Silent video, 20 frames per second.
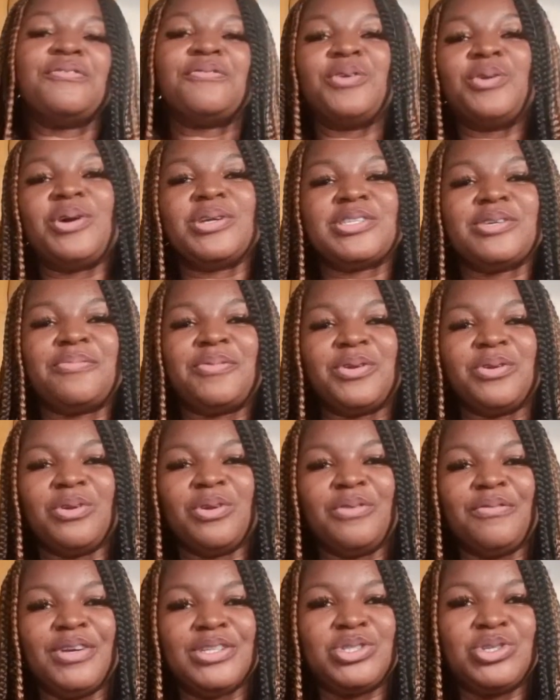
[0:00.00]
follow us up on
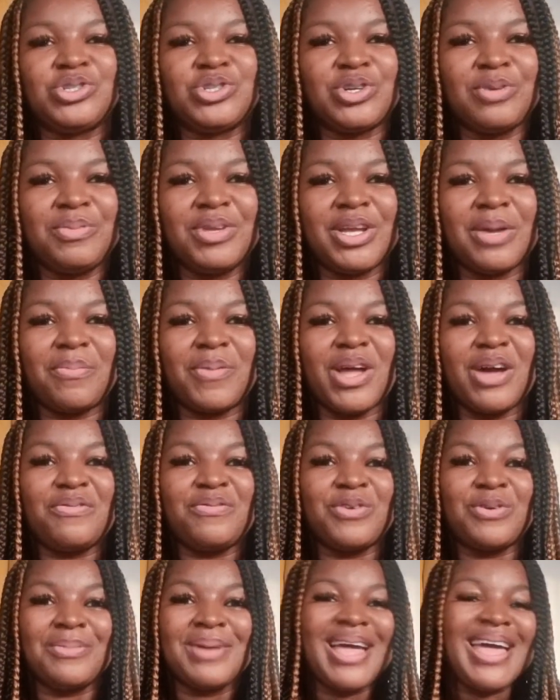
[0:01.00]
all of our social media
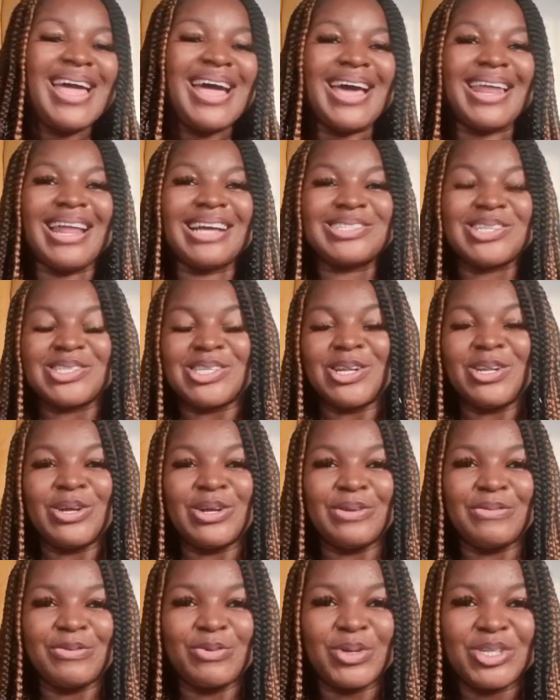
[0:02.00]
platform and ask us a
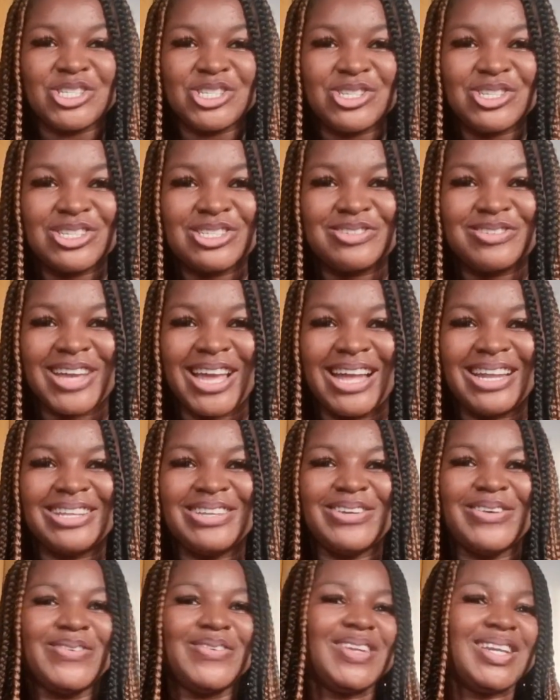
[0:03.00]
lot of questions
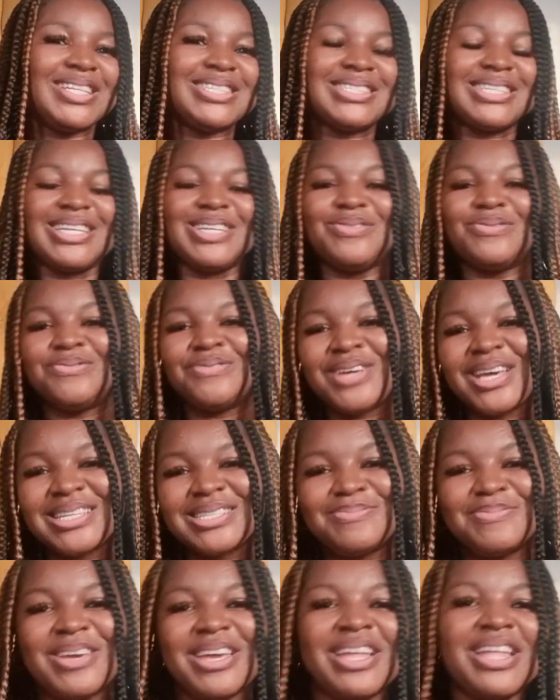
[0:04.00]
regarding your real estate
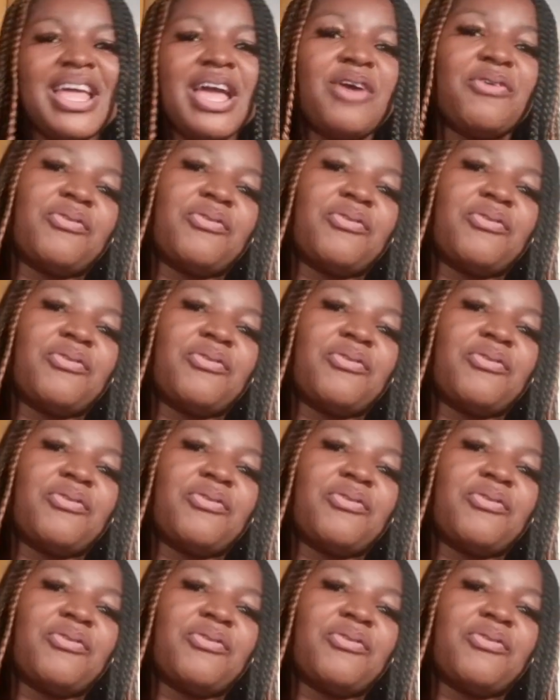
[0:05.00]
investment